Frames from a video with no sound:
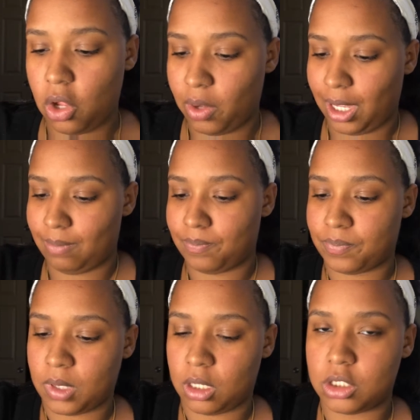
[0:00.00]
Okay,
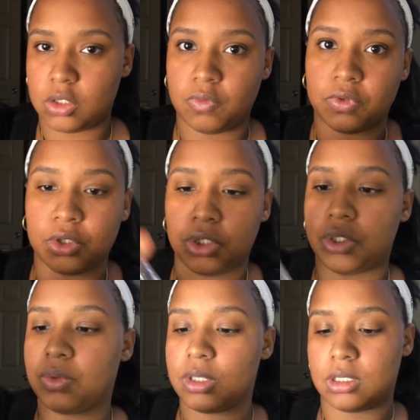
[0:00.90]
so for the
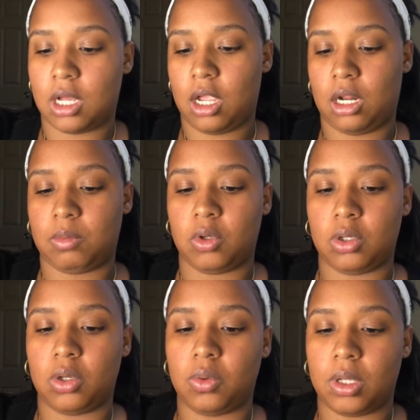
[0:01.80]
dewy side, I'm
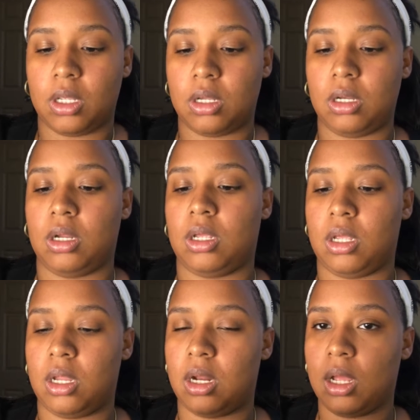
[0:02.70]
gonna go in
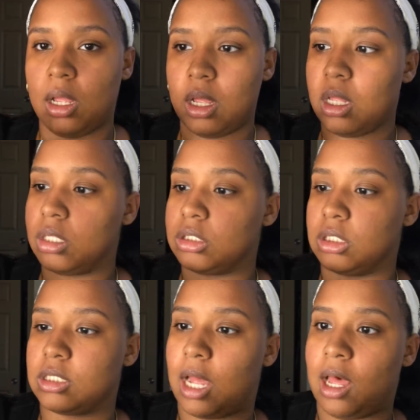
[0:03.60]
and
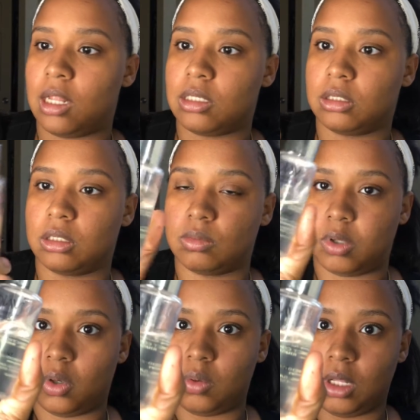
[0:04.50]
just add some
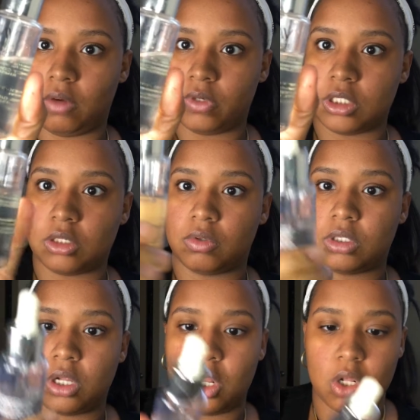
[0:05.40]
Olay
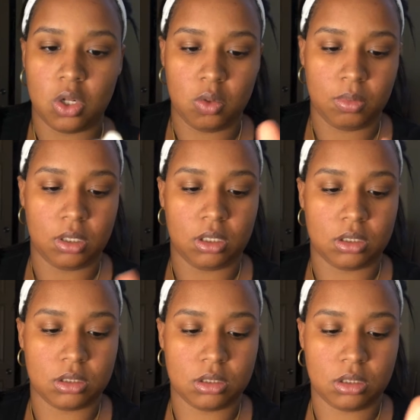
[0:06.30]
Regenerous
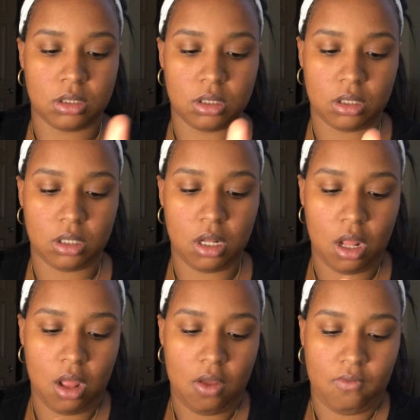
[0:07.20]
Luminous
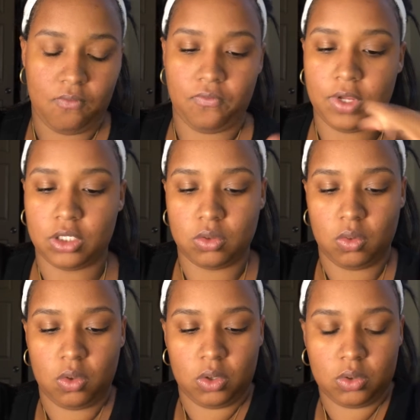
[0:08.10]
Facial
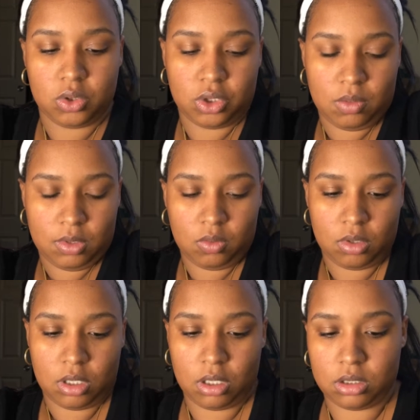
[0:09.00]
Oil Treatment
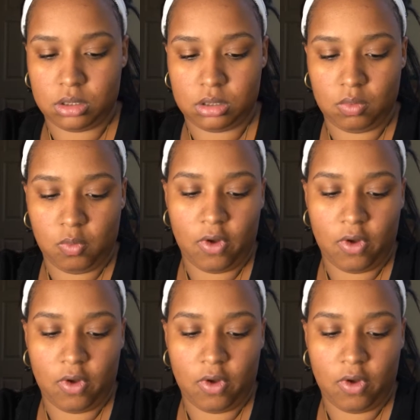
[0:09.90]
drops.